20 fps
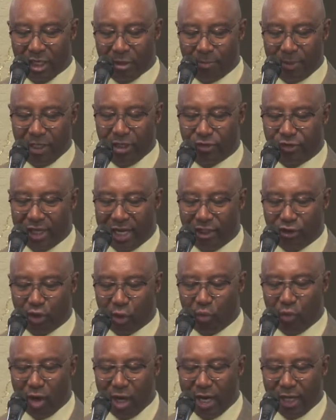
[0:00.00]
Peter says,
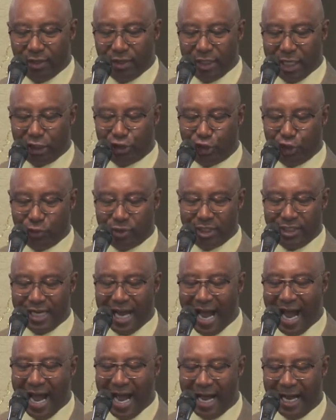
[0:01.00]
The one that you
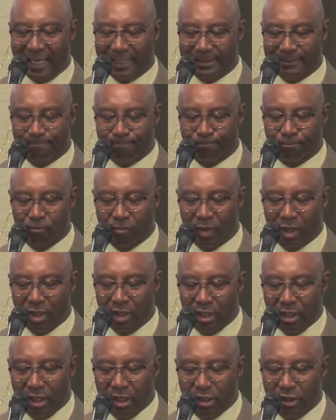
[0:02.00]
denied.
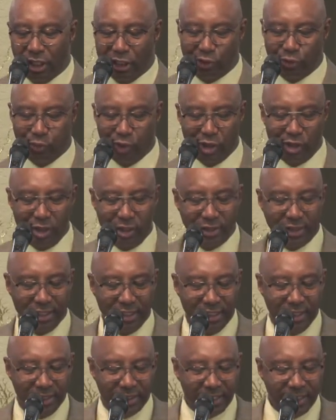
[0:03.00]
This
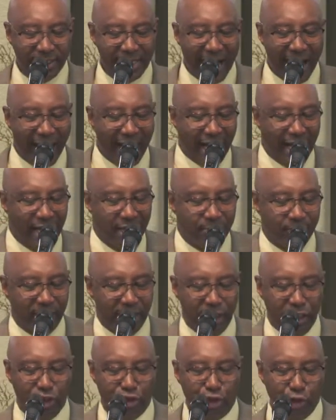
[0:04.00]
word deny
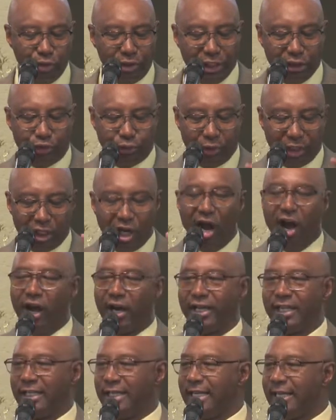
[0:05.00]
means you
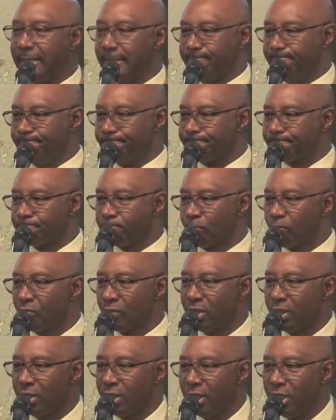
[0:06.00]
disregarded him
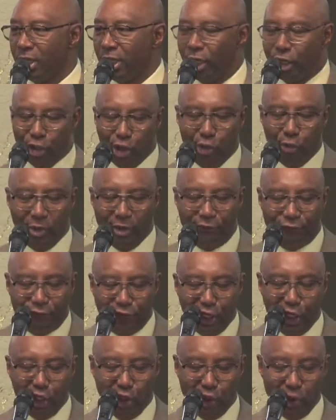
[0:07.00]
you
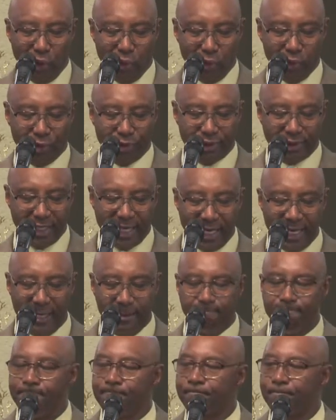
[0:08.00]
refused
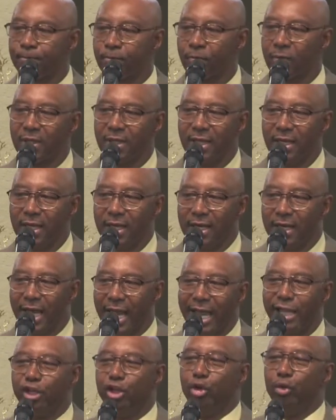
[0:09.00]
him
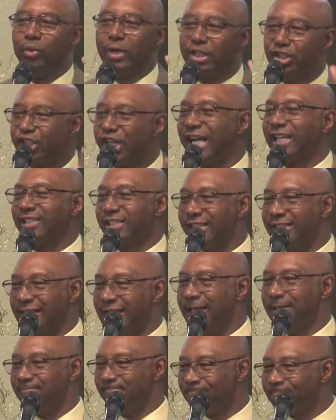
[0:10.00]
and you rejected
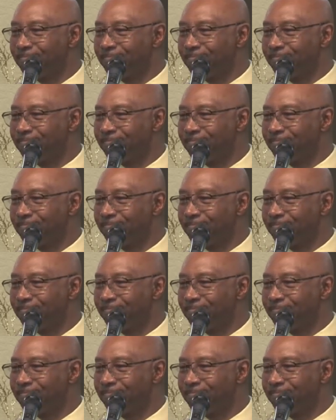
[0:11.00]
him.